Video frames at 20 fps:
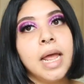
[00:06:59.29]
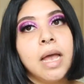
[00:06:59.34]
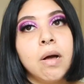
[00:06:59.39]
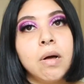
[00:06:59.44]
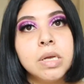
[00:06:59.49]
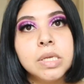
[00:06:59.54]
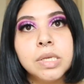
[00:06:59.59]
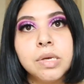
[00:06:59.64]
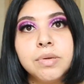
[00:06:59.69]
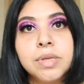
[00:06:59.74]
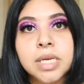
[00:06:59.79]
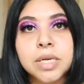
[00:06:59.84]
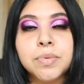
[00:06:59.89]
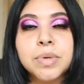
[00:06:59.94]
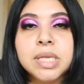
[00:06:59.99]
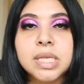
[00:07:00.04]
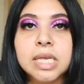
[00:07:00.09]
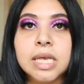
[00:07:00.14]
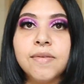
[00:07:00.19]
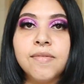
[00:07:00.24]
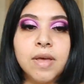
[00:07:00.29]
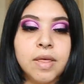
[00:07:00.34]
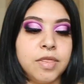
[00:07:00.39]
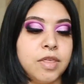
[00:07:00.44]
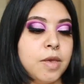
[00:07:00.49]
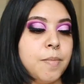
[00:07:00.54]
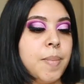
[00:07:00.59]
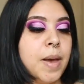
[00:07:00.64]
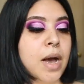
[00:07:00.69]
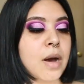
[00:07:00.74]
I also did receive
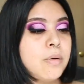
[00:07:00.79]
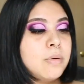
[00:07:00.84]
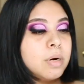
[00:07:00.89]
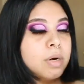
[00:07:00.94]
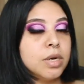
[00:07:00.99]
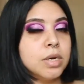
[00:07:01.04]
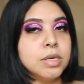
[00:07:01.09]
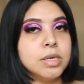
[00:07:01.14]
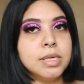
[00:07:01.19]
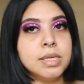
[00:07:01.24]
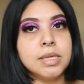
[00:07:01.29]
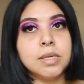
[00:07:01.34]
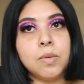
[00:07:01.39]
the powders,